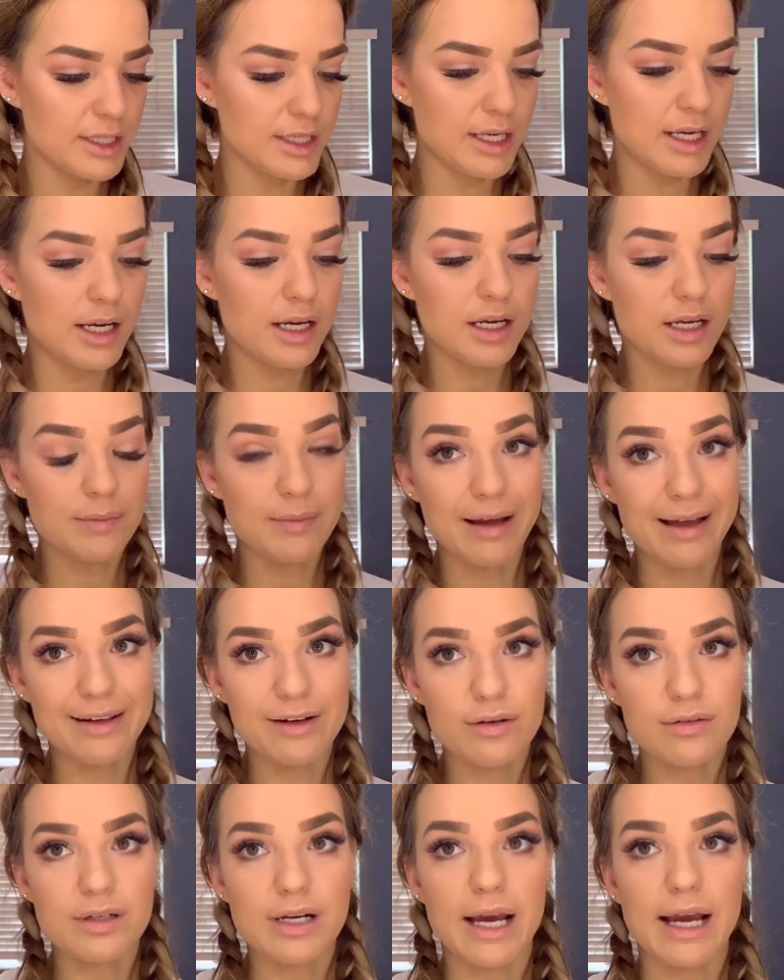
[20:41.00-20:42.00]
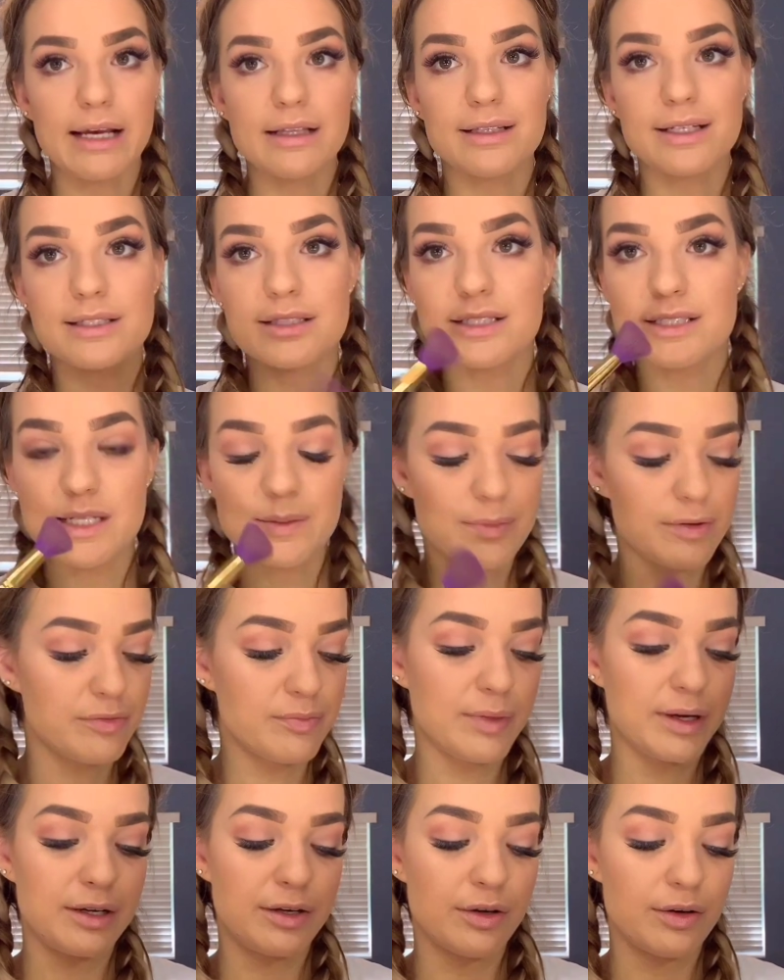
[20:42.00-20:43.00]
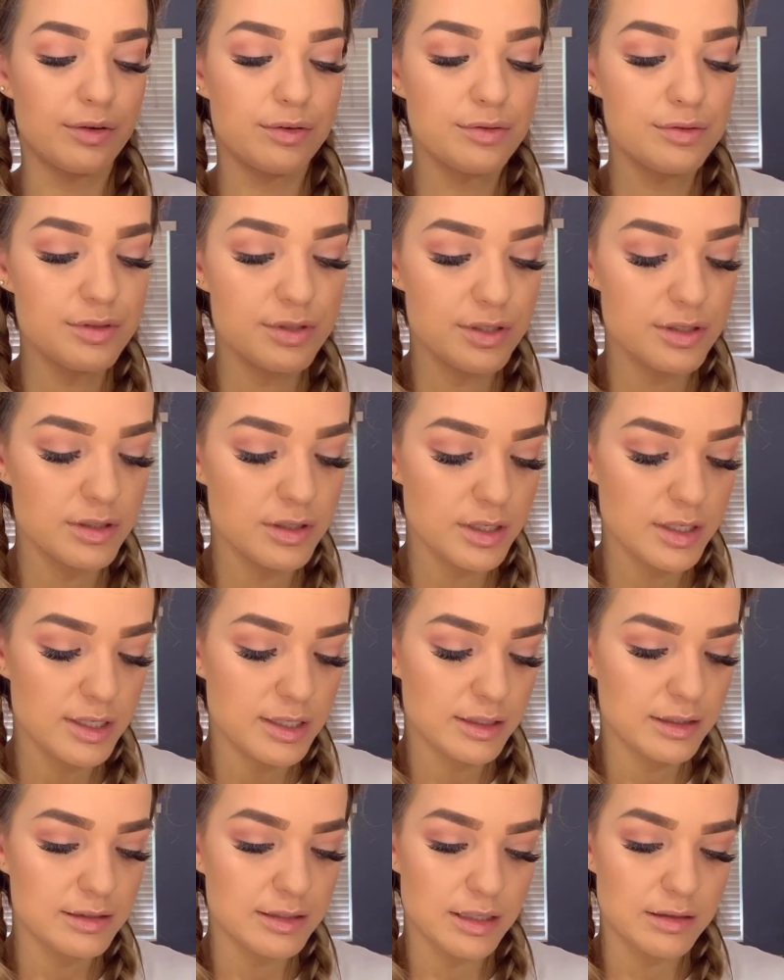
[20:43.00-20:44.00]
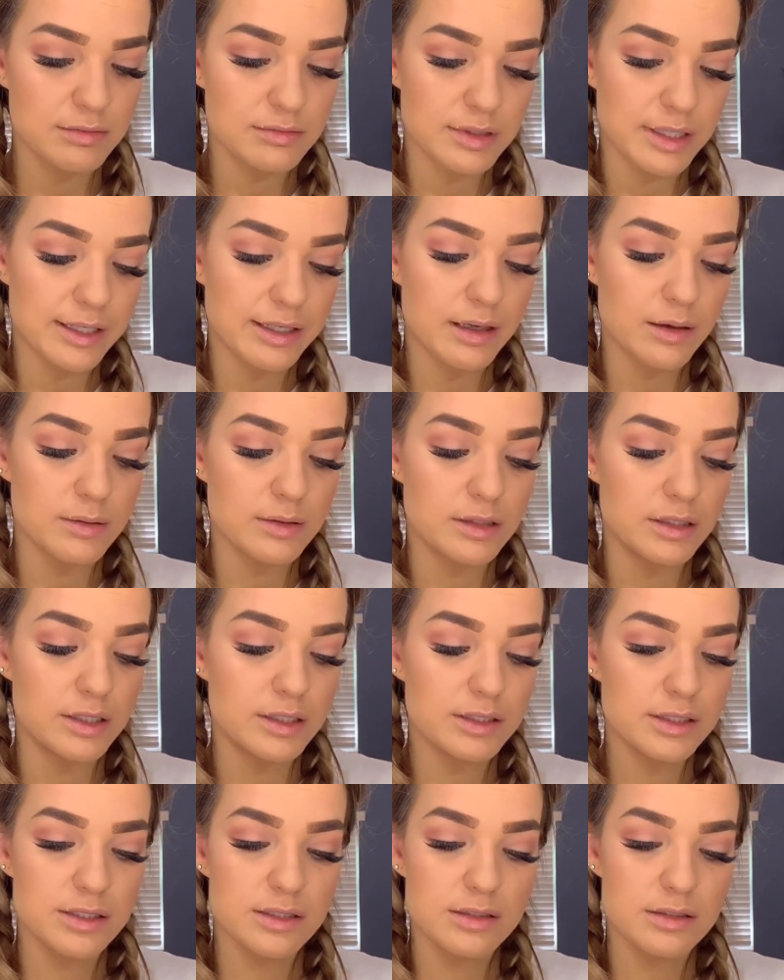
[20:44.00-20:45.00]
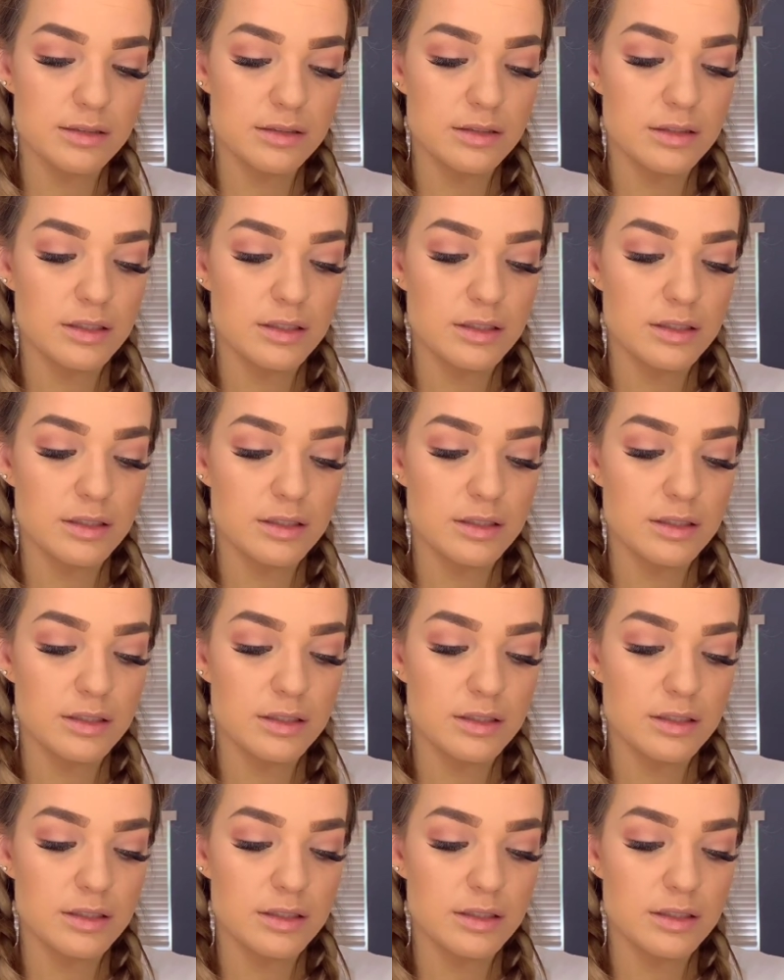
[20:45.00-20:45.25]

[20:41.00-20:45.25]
Um, I don't highlight the tip of my nose because I don't like how it looks.